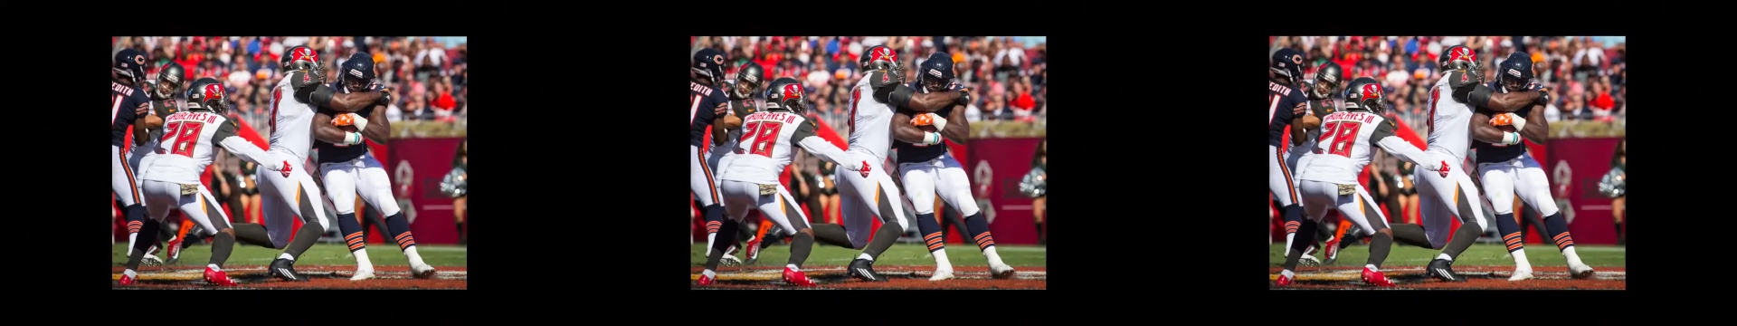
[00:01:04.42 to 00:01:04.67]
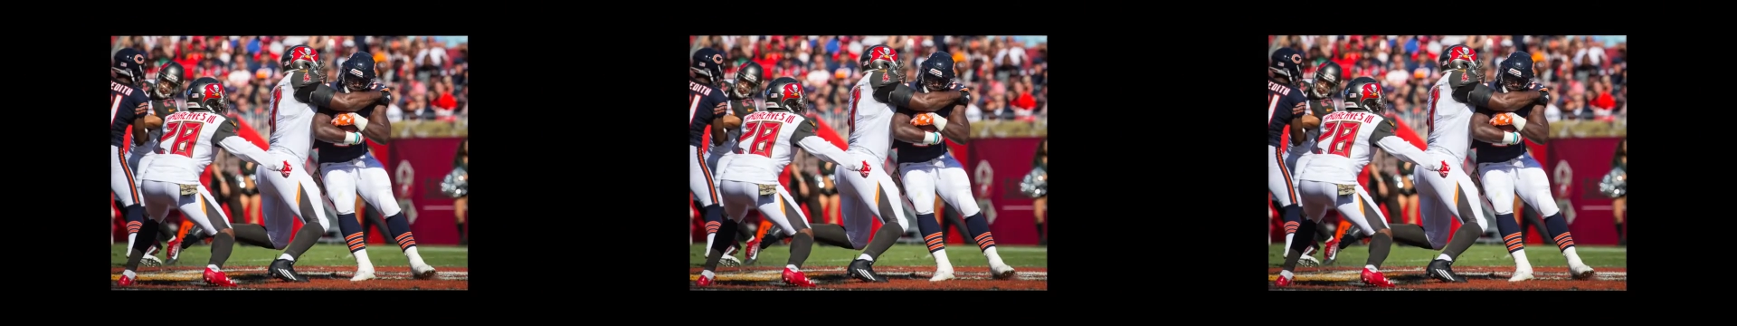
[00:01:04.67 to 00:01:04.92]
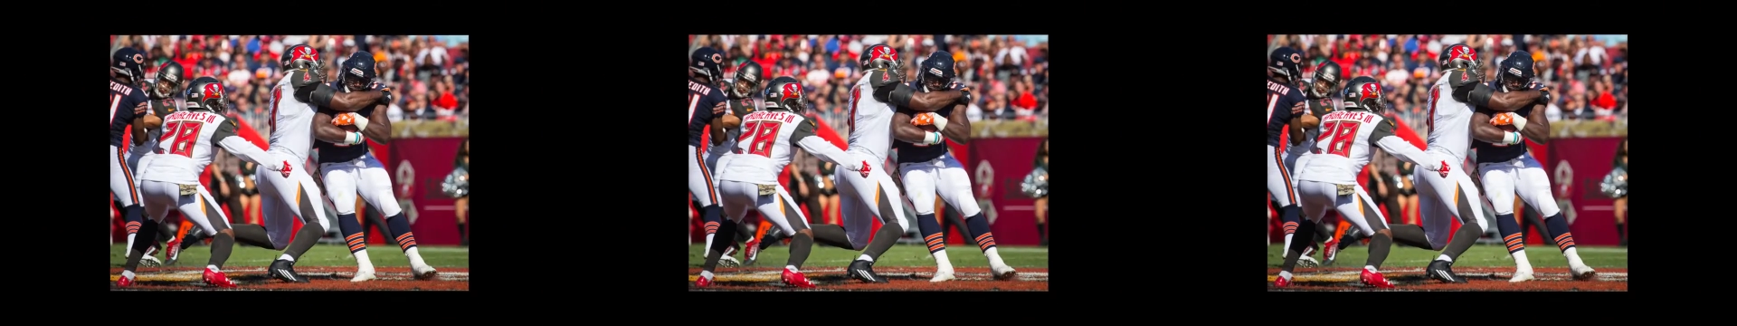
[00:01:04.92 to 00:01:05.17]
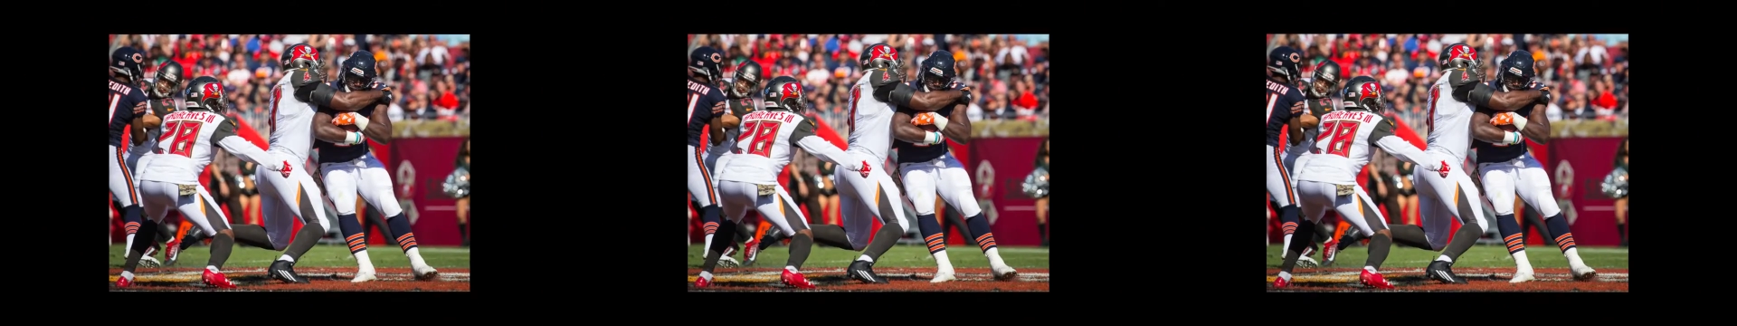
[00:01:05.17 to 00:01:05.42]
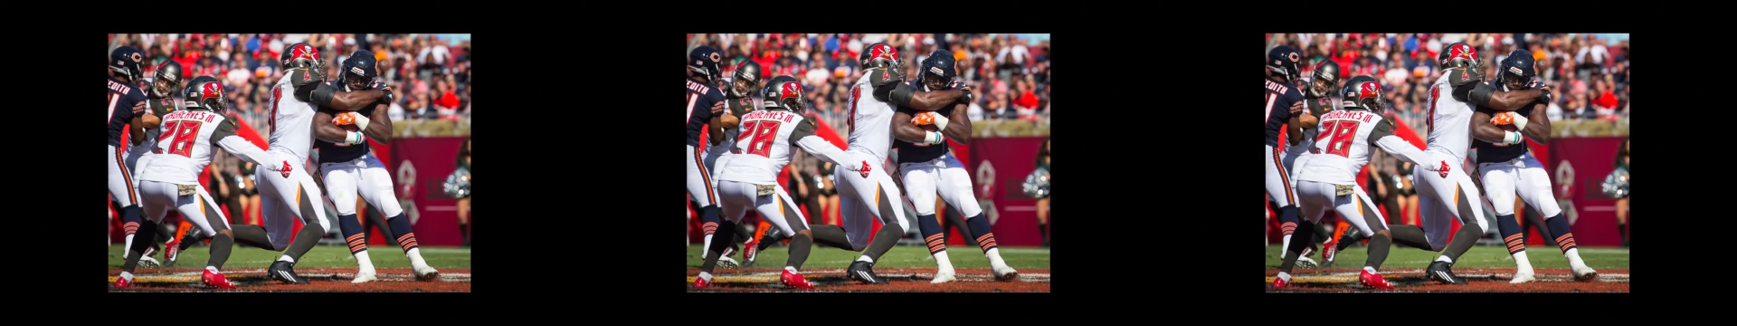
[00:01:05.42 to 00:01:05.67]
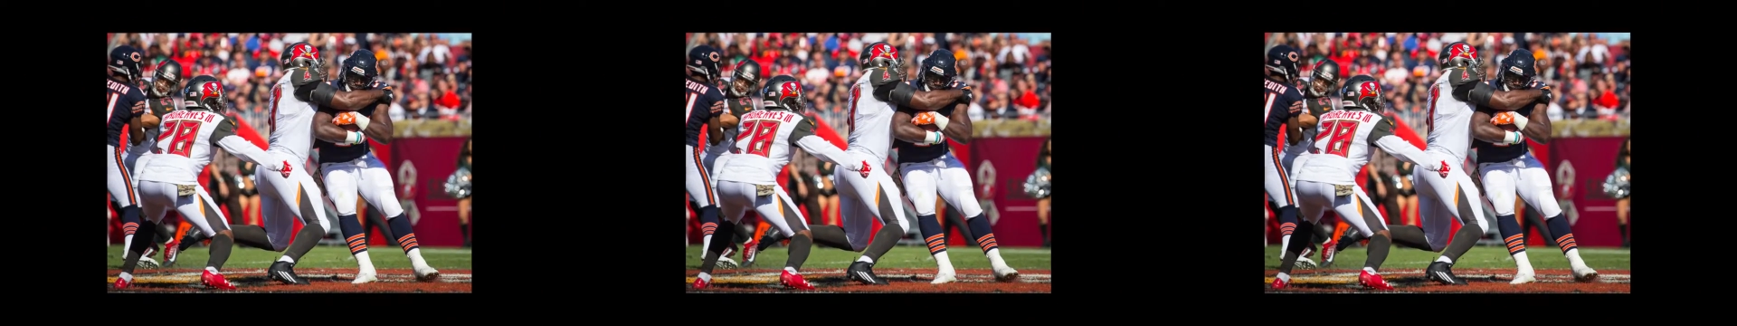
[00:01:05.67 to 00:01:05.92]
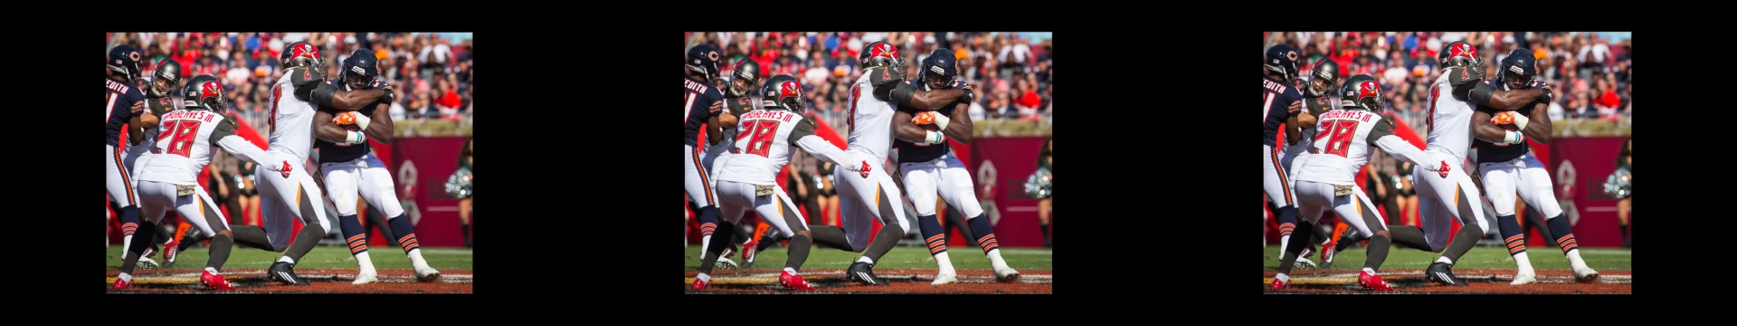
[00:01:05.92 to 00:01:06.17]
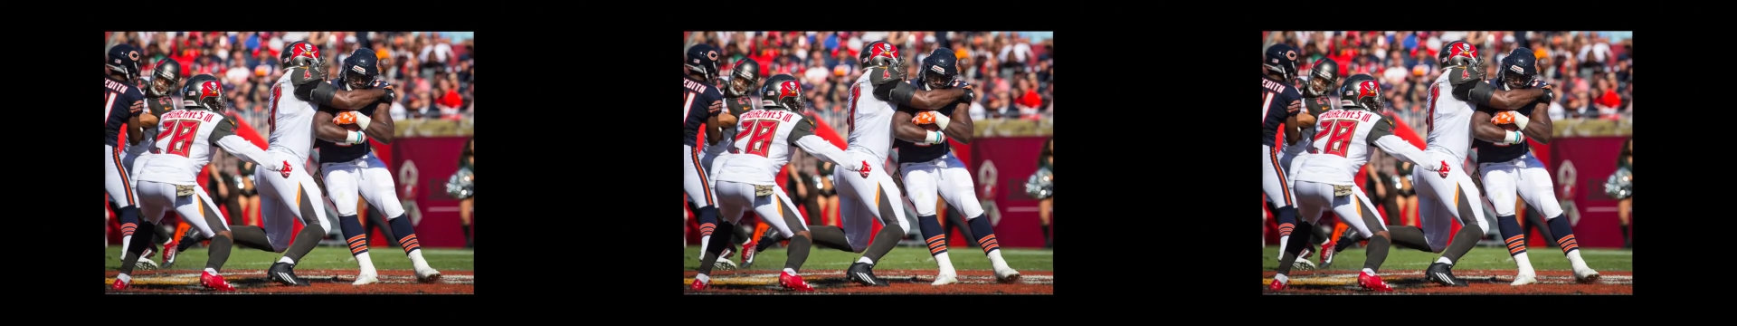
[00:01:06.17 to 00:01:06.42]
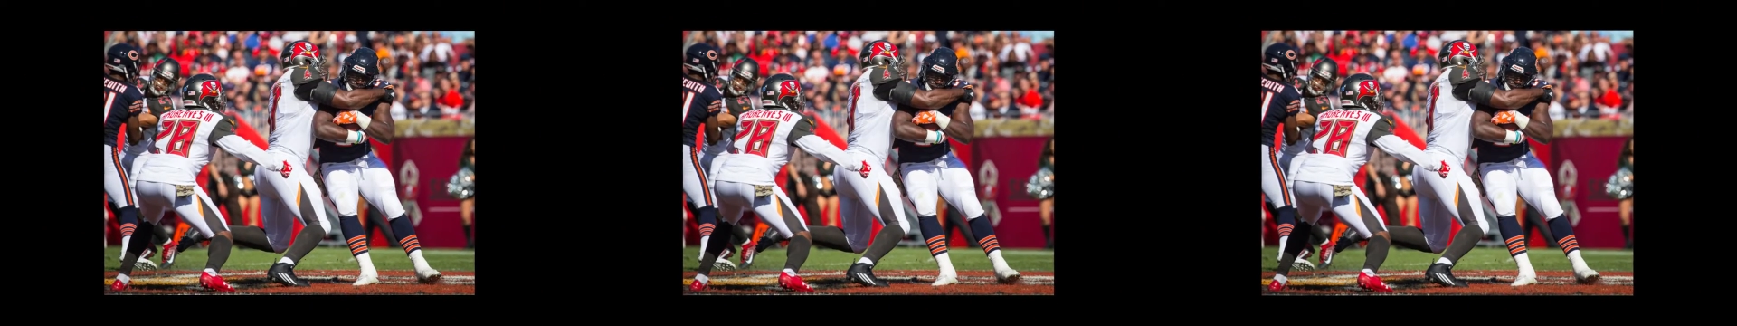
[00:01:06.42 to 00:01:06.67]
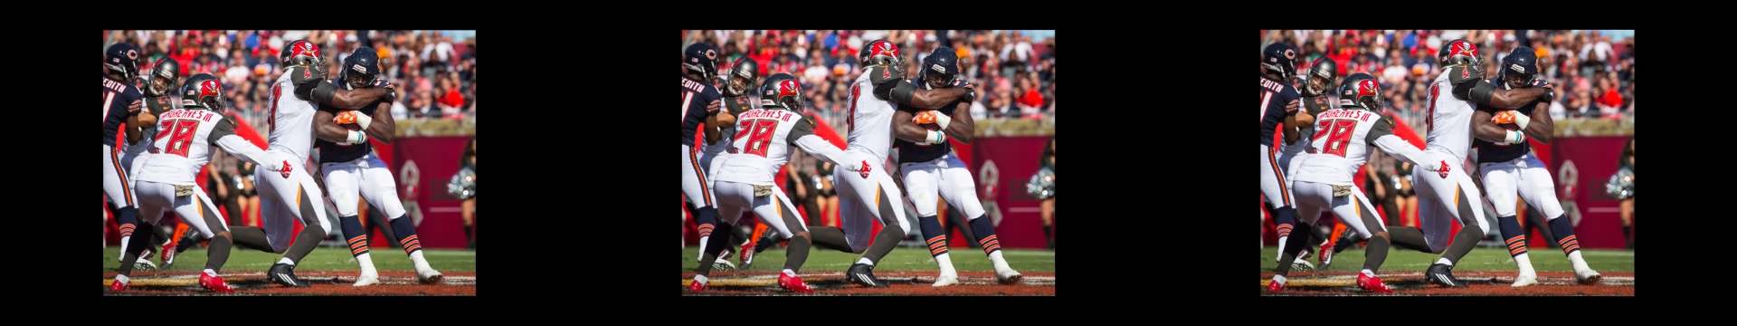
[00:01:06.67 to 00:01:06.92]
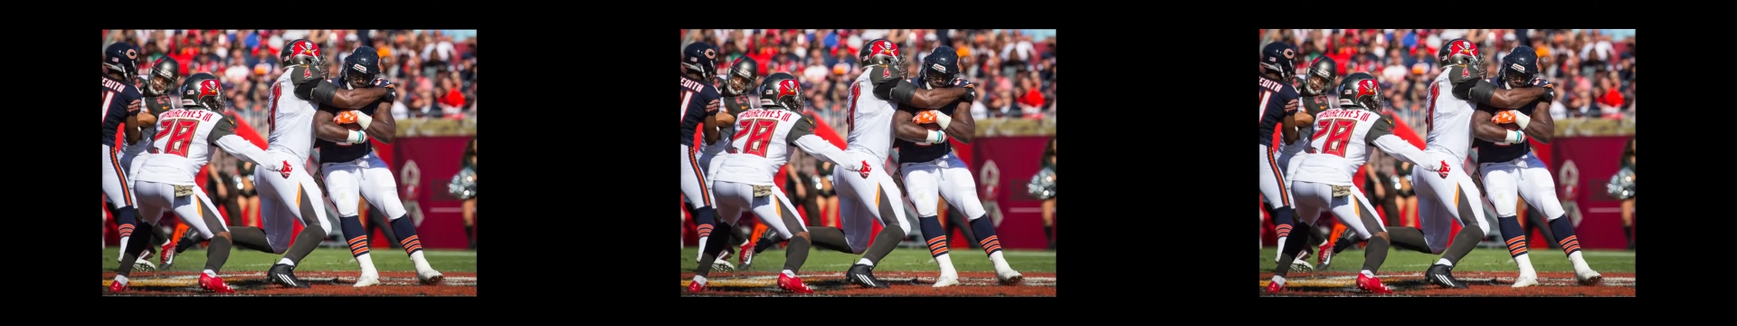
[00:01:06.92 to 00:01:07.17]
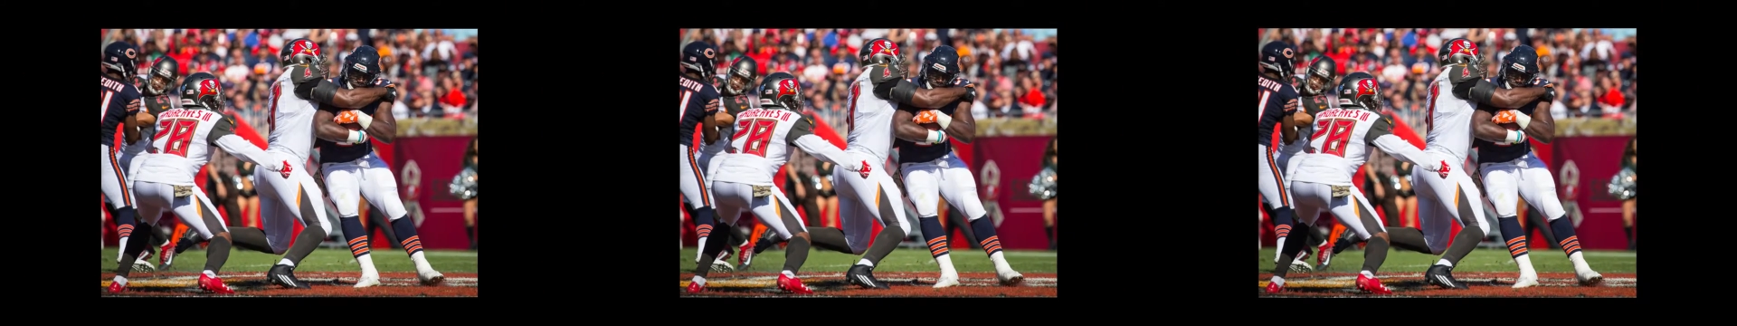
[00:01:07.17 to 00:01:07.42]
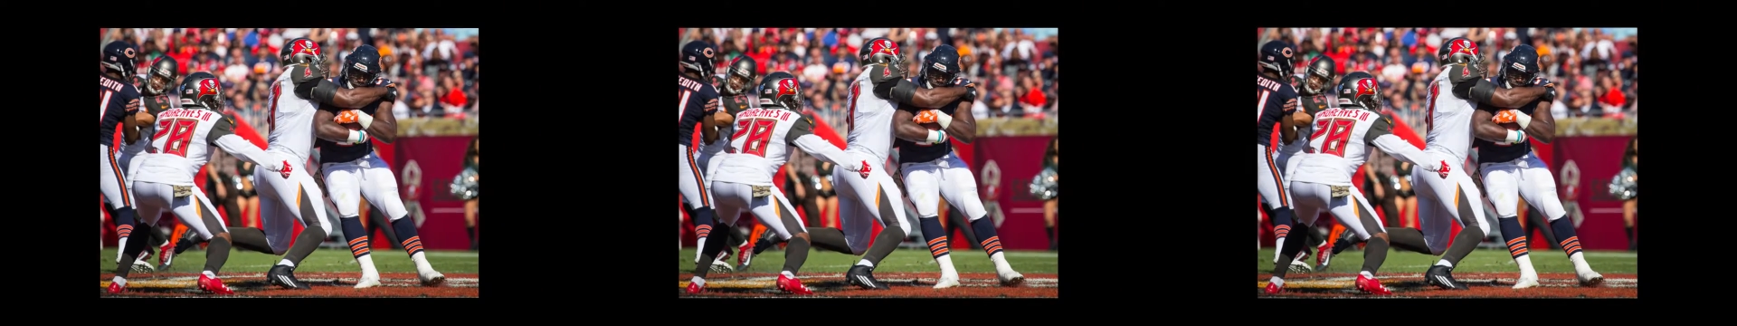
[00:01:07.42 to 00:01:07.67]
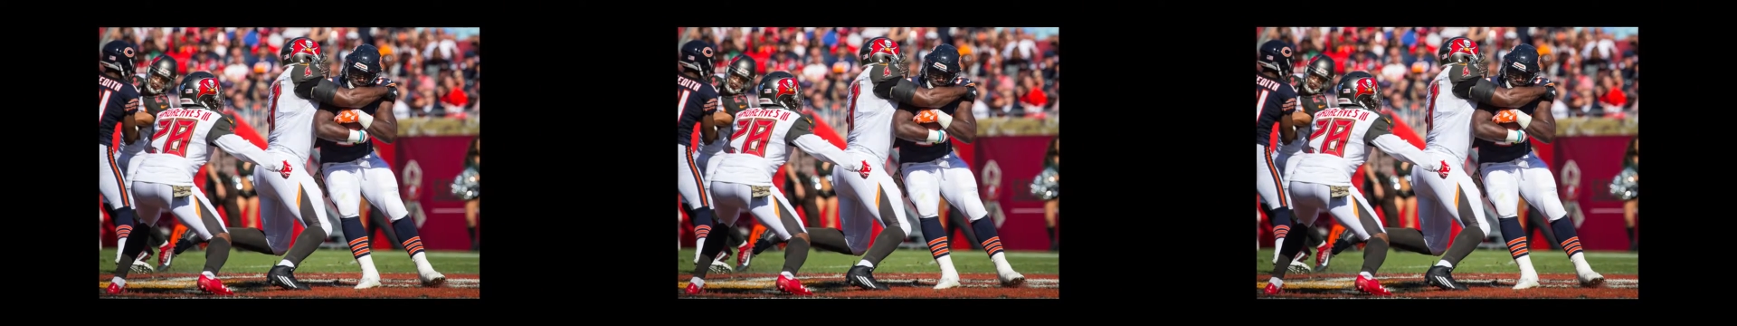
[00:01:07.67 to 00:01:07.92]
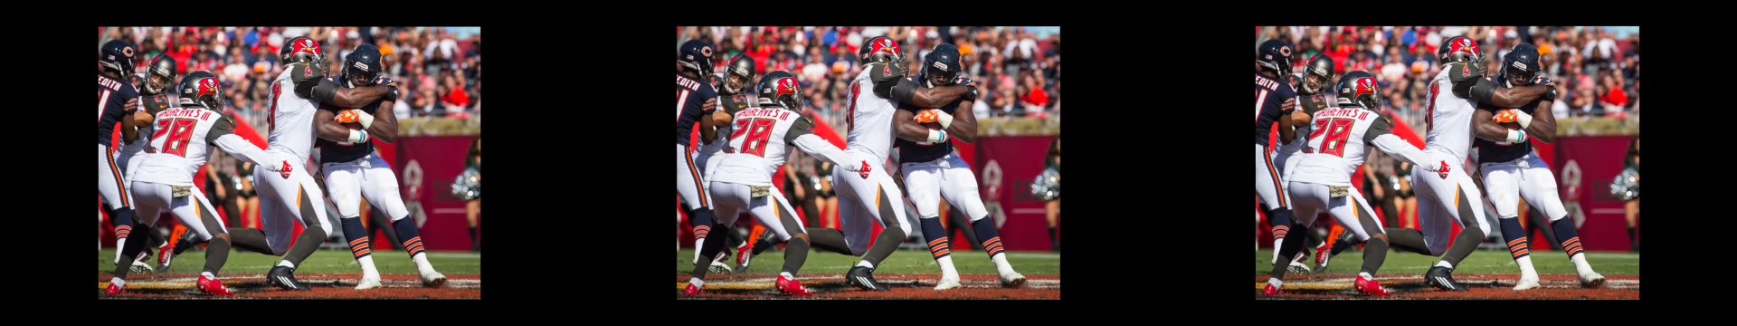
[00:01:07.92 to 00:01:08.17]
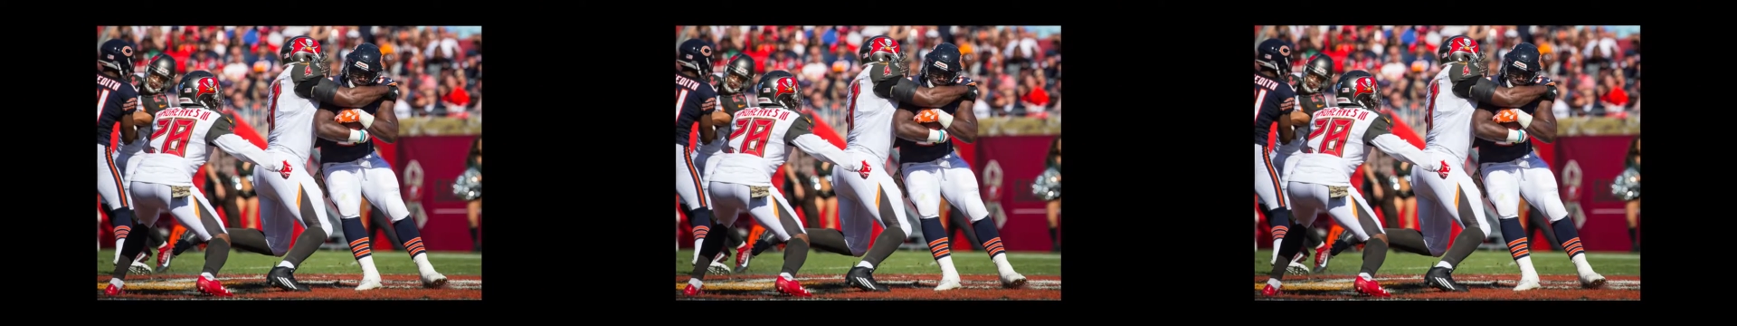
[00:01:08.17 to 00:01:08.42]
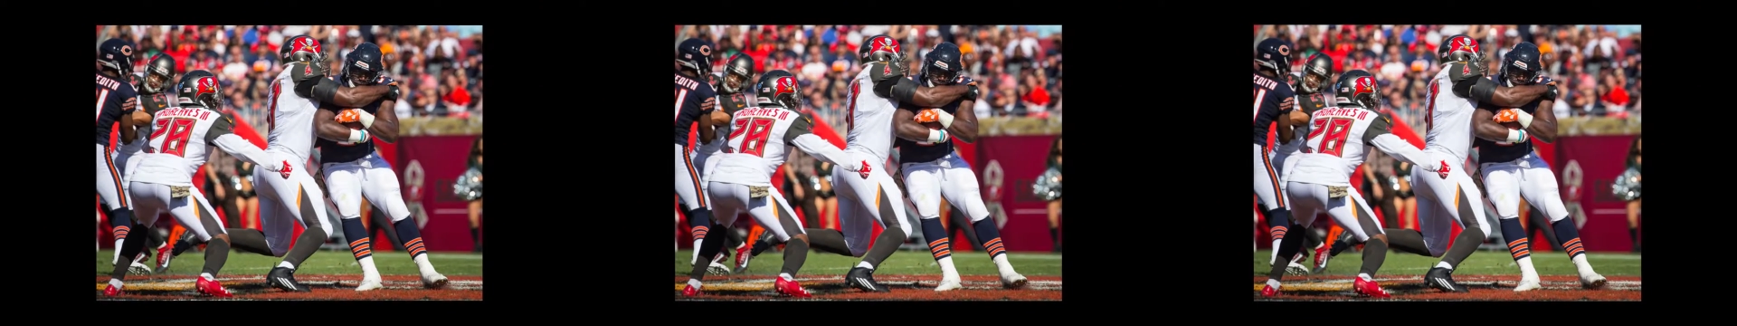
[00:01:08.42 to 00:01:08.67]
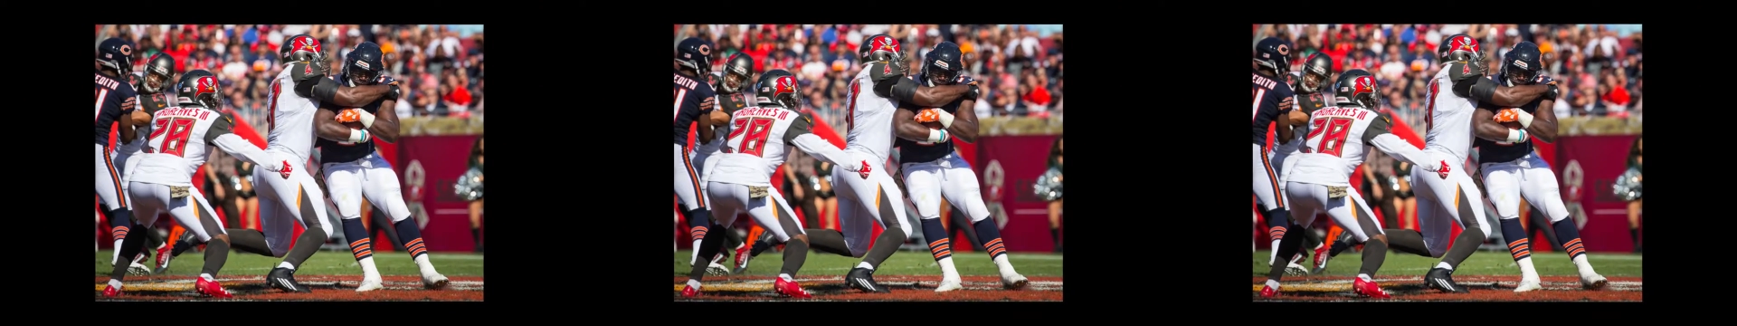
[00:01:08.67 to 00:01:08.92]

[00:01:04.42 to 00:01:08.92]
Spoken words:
[unreadable: no face in view]